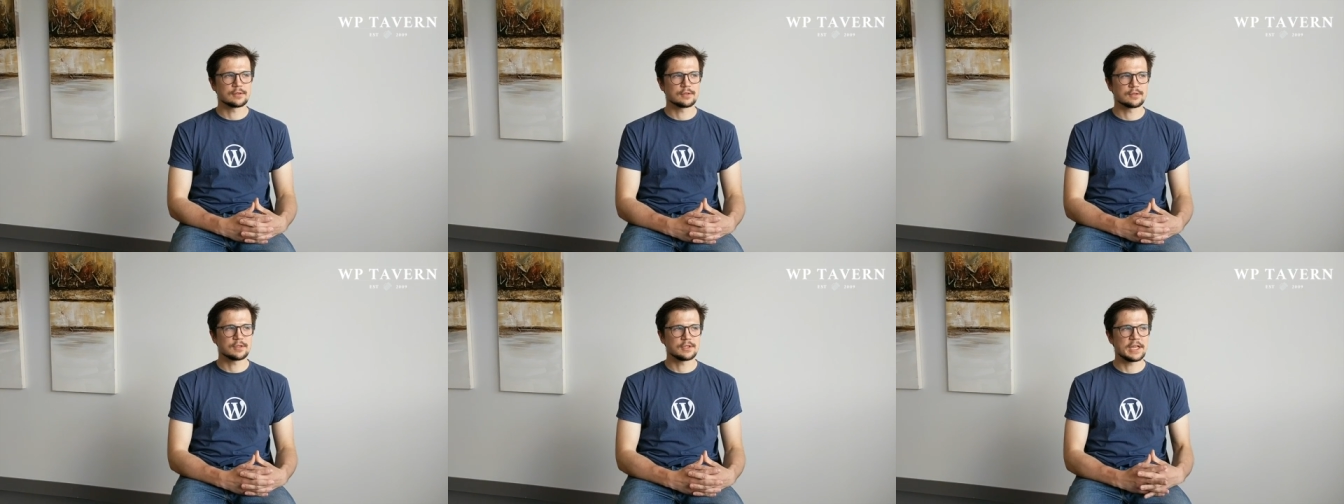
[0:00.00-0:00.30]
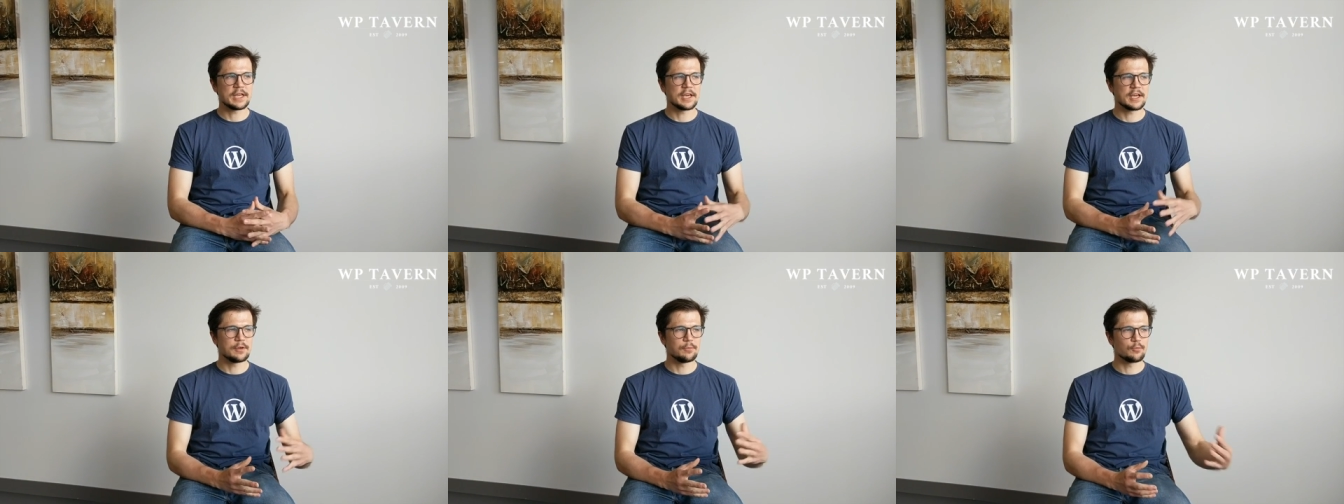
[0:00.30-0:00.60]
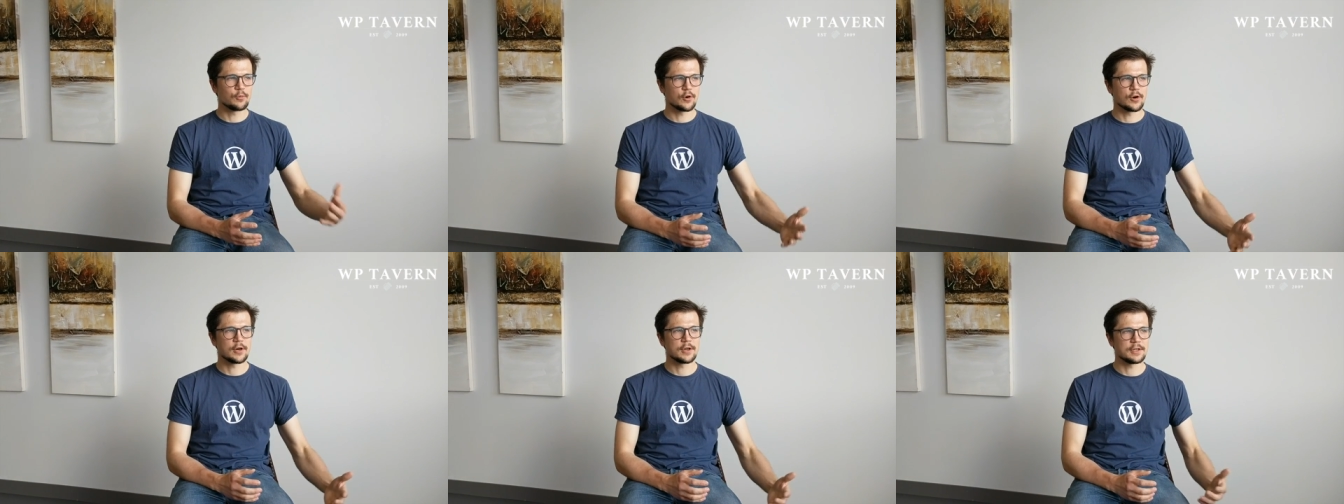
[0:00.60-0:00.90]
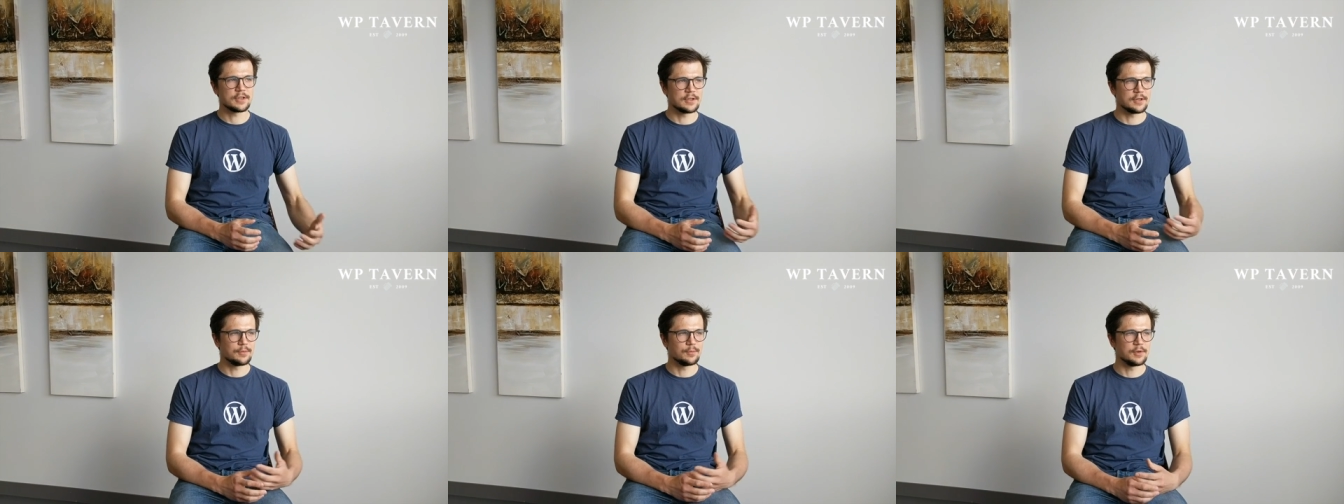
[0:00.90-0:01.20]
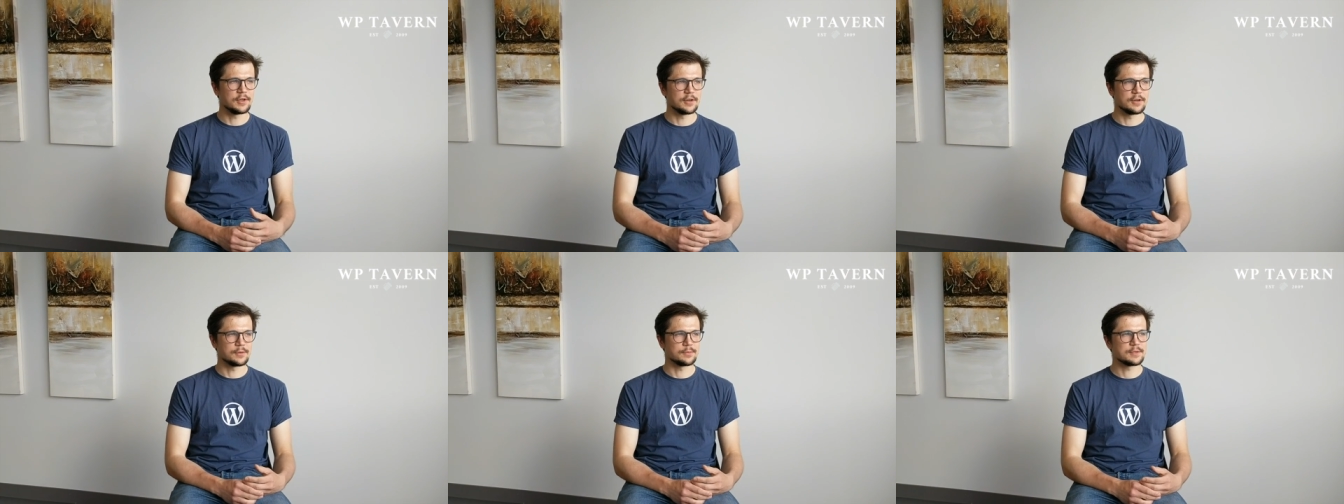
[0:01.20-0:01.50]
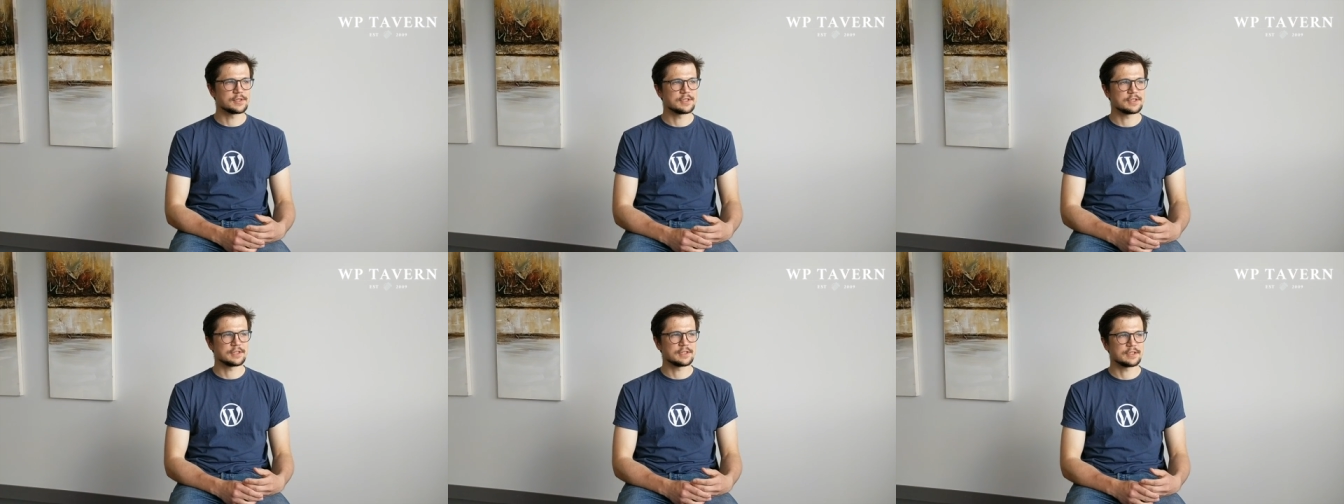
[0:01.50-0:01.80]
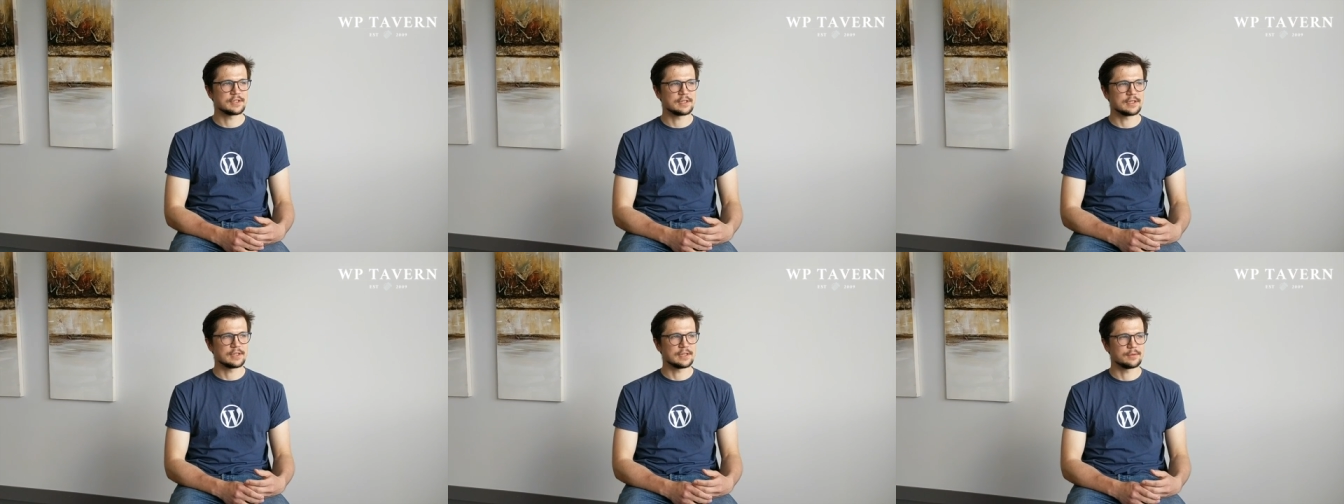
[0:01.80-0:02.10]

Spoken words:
taking part in meetups,